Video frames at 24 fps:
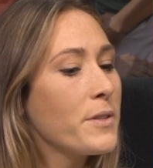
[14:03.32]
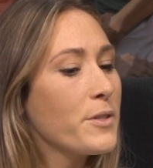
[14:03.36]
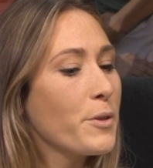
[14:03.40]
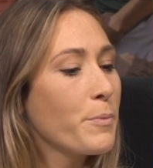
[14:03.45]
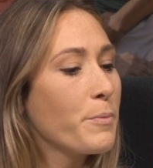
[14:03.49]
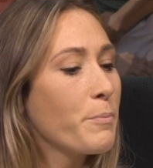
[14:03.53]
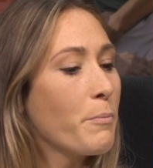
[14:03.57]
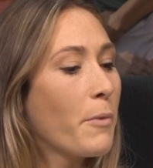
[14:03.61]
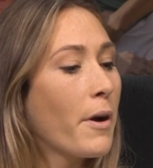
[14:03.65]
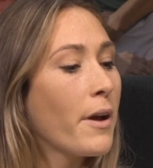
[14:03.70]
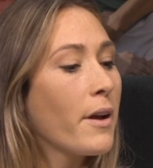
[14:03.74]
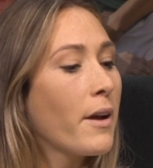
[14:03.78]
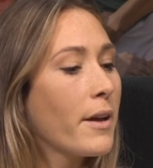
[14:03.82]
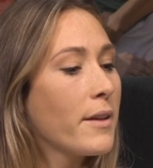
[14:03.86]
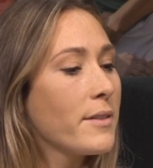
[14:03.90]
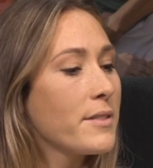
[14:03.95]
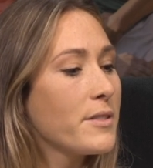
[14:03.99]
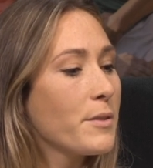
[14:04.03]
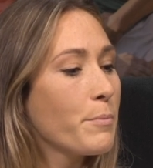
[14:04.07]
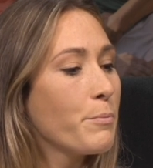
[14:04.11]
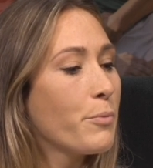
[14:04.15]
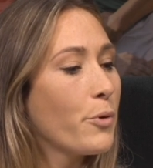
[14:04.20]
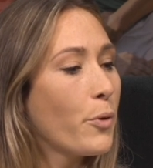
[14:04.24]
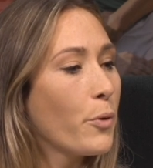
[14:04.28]
up my eyes
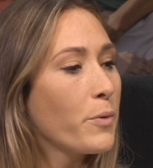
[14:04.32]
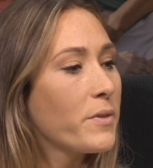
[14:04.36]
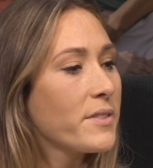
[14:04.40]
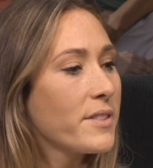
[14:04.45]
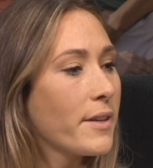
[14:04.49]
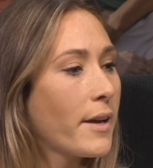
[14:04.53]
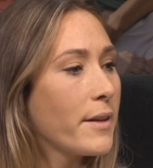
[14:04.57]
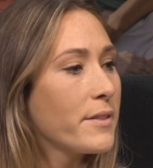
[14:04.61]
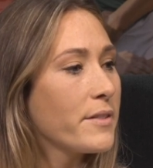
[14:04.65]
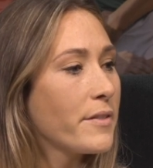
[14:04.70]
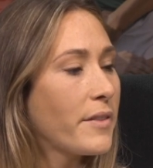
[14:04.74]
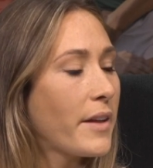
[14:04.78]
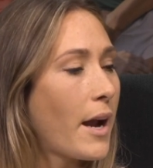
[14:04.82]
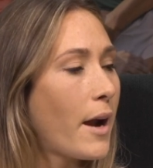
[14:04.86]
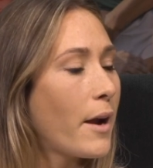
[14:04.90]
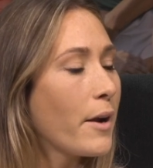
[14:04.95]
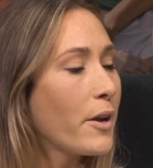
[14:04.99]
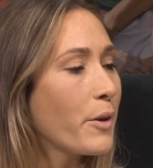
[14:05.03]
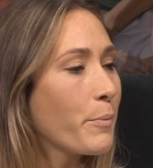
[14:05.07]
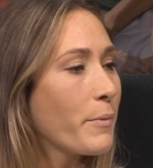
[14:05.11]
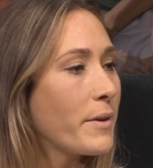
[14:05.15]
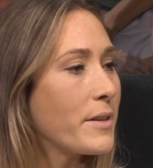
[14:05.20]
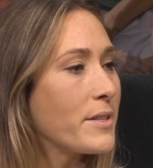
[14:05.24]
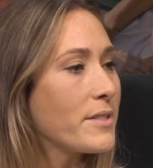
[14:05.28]
to both sides of the
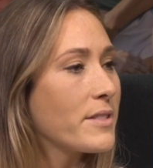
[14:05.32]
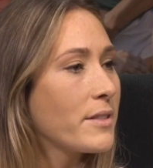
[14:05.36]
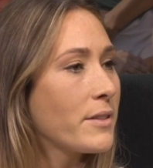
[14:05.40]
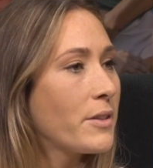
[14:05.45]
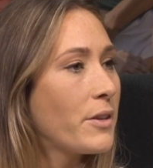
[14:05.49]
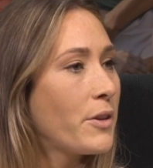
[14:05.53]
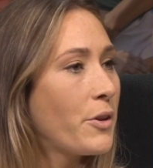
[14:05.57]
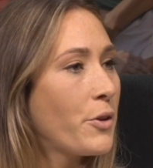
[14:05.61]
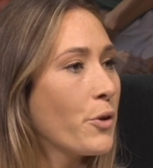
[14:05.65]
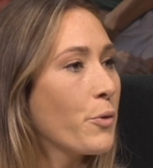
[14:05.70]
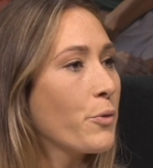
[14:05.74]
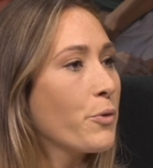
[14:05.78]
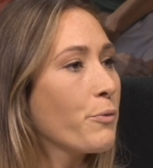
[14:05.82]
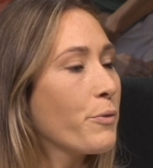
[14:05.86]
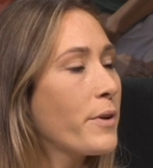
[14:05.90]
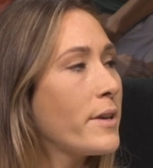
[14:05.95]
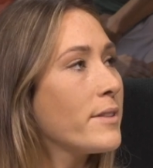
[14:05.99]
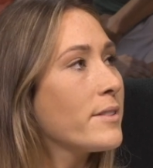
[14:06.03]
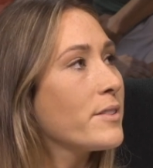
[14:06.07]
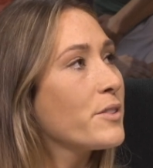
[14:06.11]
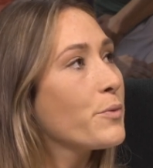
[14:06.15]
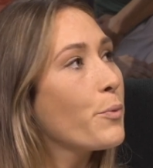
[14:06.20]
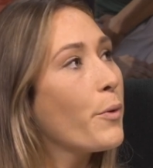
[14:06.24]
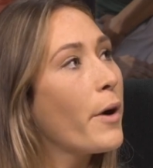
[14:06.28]
argument, the
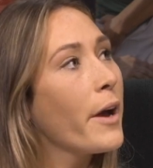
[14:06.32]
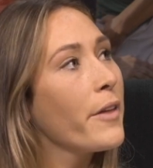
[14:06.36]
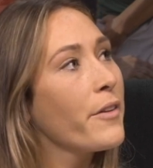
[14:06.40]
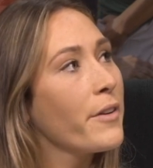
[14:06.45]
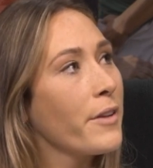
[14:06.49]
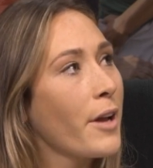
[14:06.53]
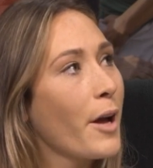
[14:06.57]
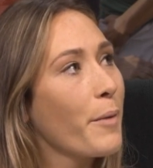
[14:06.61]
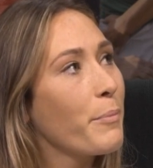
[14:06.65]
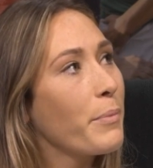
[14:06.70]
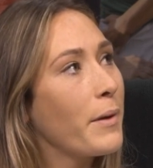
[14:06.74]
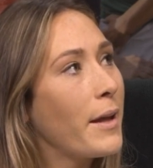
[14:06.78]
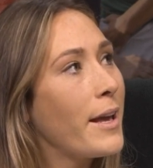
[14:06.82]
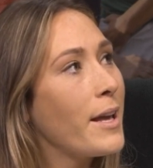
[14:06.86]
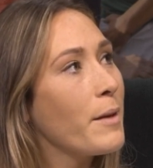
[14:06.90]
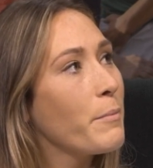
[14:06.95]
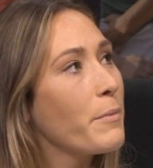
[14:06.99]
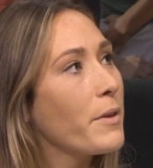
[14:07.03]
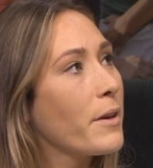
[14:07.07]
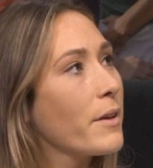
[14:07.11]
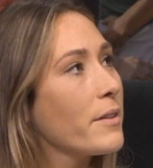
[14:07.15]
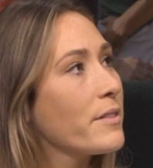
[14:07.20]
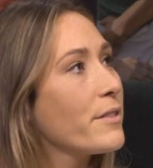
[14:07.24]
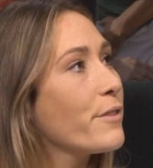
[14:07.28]
reasons why they're not playing
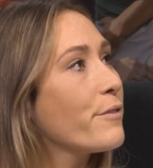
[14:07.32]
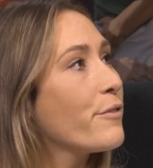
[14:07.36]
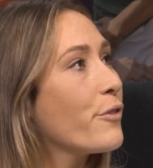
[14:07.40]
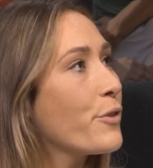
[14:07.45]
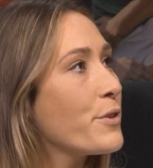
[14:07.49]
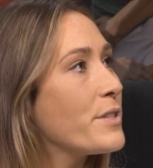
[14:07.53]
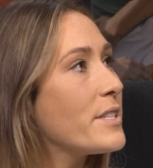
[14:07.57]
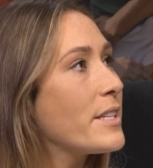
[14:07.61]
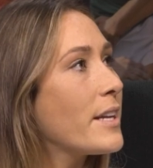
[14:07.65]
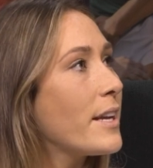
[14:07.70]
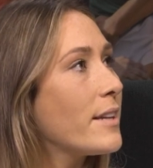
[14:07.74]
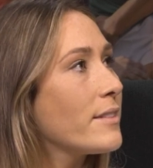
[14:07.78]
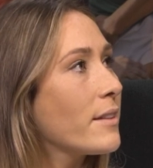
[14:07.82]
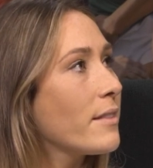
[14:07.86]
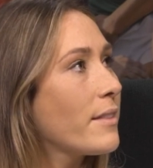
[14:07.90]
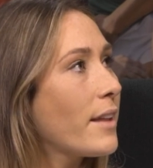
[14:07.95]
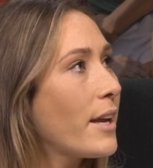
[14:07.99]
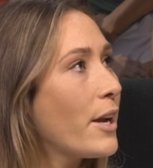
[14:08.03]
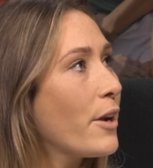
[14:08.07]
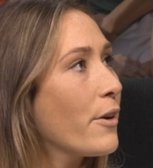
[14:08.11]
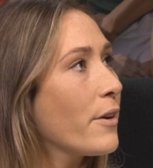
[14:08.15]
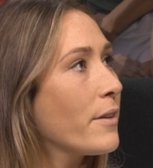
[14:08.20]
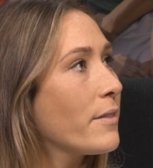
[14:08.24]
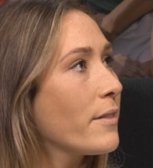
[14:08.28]
because the funding isn't
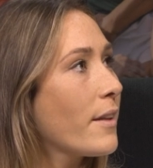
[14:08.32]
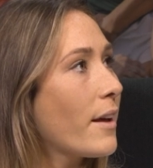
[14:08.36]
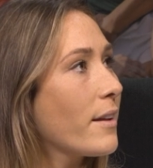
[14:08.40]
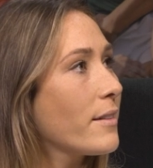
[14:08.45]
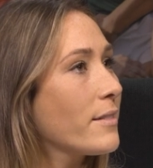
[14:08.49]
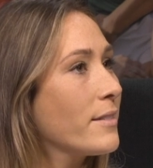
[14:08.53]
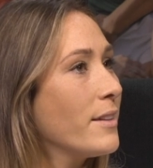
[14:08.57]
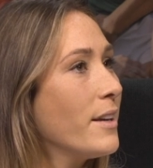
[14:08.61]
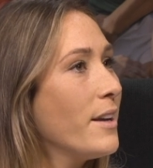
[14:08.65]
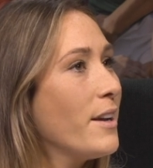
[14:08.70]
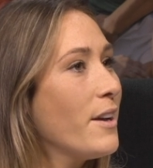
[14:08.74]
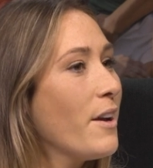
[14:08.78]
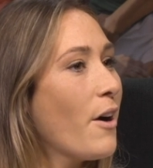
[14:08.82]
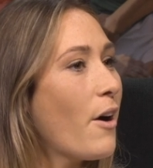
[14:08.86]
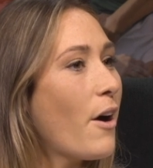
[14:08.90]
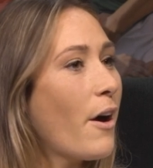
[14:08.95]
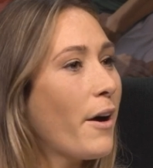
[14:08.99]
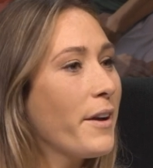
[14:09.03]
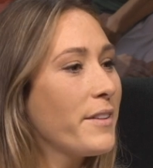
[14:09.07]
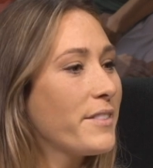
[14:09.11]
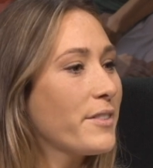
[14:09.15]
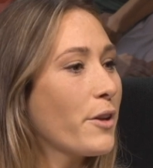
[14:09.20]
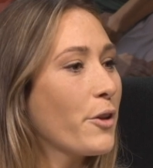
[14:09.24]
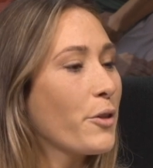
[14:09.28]
there, and that
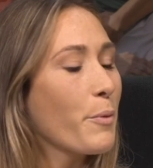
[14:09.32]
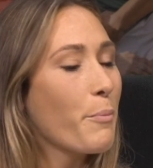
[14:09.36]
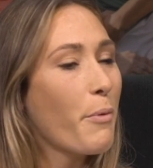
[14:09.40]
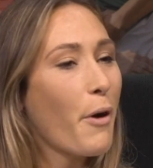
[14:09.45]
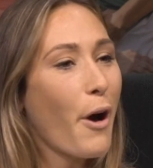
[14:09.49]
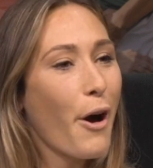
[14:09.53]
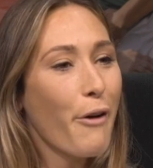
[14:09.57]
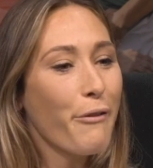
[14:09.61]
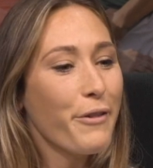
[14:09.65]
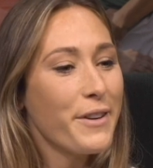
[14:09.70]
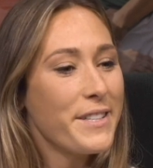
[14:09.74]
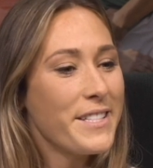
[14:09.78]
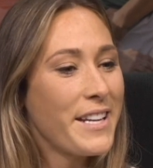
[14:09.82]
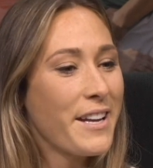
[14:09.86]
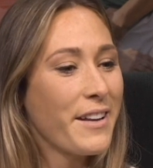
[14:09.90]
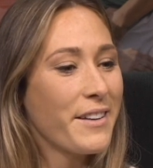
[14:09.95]
I saw the poverty.